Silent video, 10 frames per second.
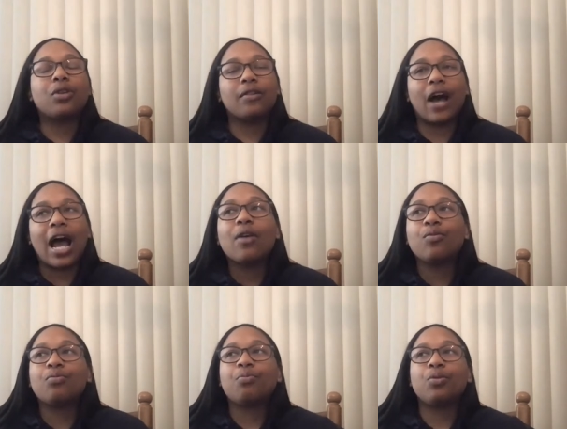can. I
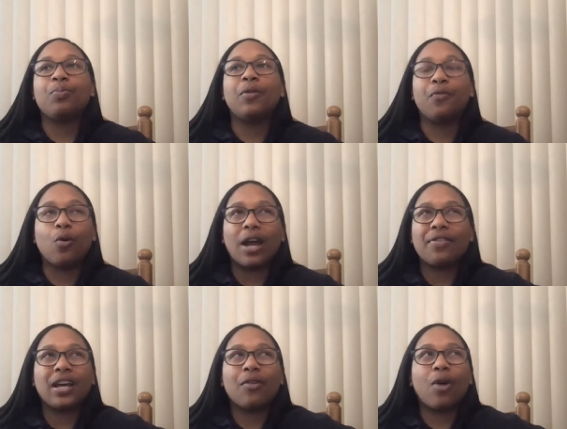before I
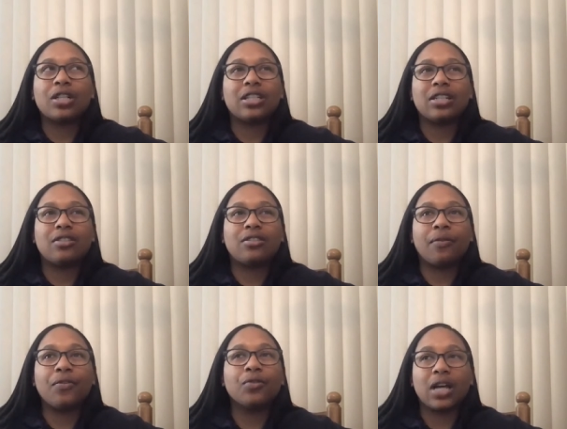think I watched it a
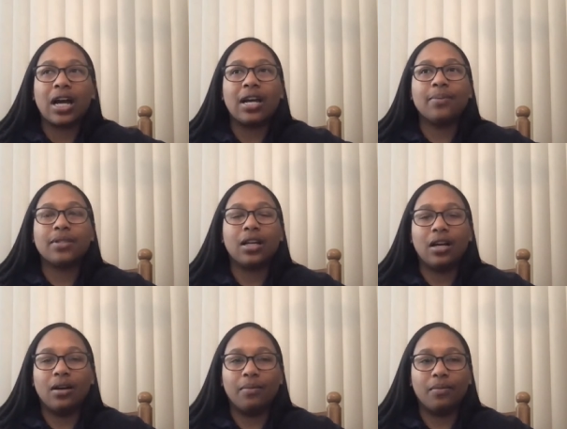few times.
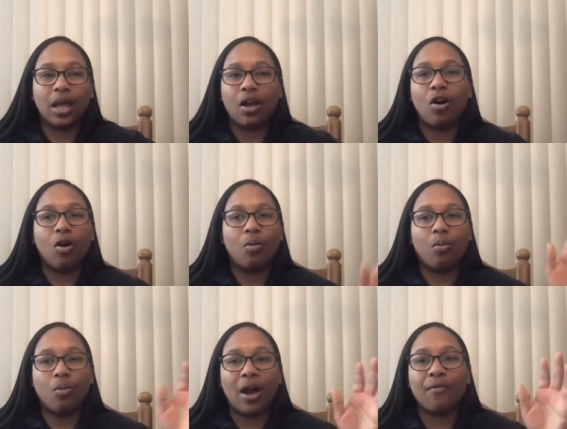Um, like
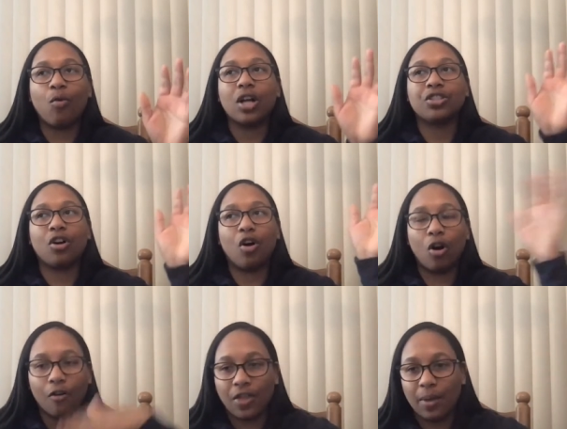I've watched
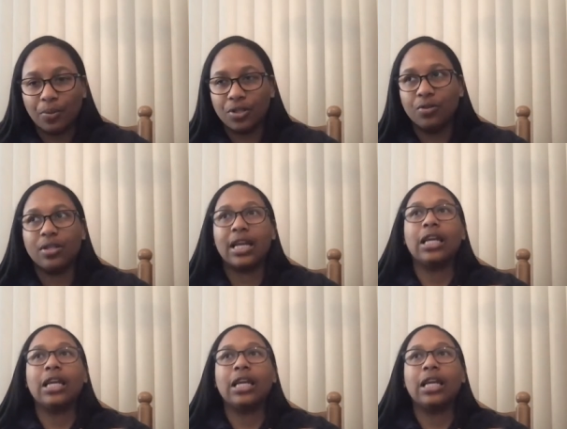all the episodes like